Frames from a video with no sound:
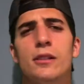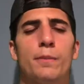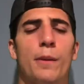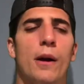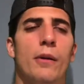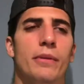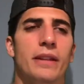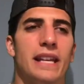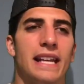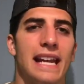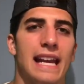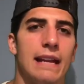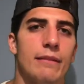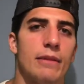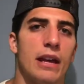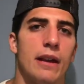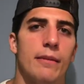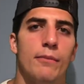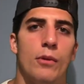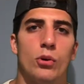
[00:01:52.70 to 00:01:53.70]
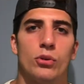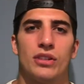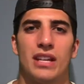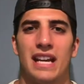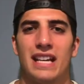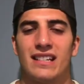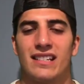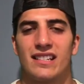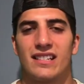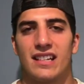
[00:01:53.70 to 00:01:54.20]
is probably the game that I'm most
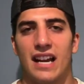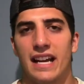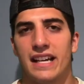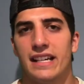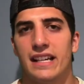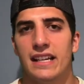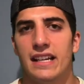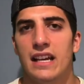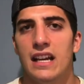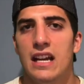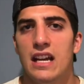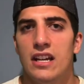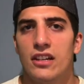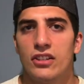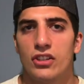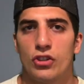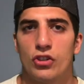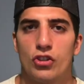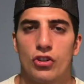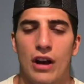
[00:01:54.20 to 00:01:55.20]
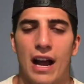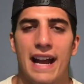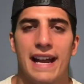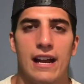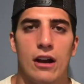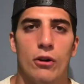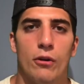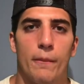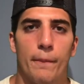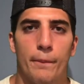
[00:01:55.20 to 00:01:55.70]
excited to try
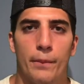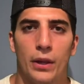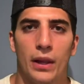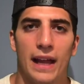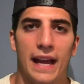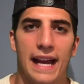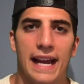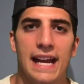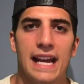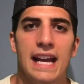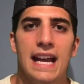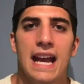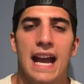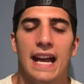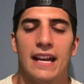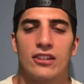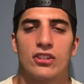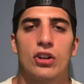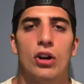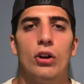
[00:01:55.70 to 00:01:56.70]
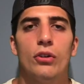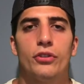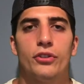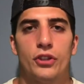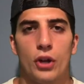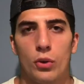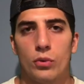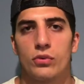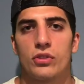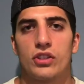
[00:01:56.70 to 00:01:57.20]
out and play, and it's called
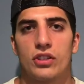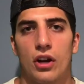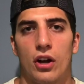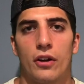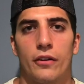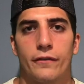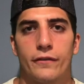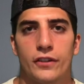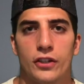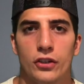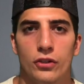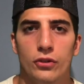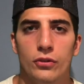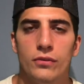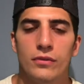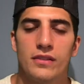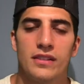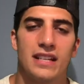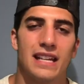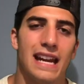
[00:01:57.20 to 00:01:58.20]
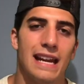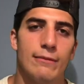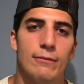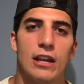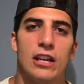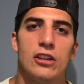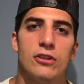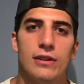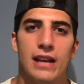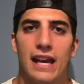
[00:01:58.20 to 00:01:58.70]
Don't Starve 2. It's a game
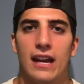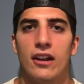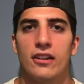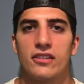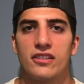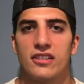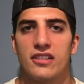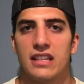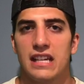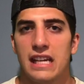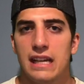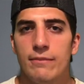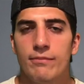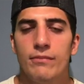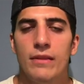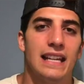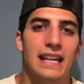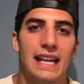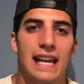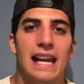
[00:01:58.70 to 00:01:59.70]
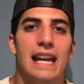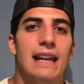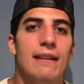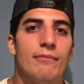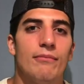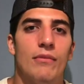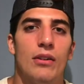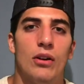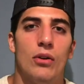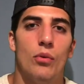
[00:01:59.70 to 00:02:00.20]
that you get on Steam. The
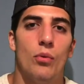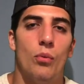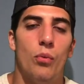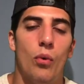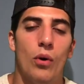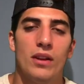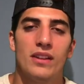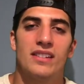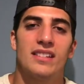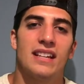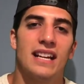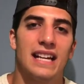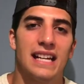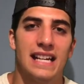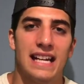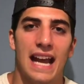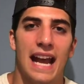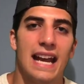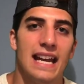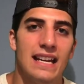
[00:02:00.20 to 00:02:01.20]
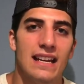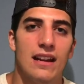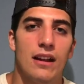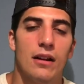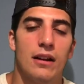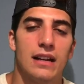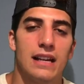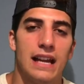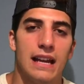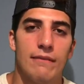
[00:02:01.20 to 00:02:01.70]
game once
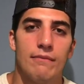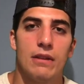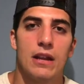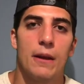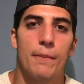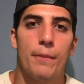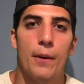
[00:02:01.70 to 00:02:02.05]
again gave me a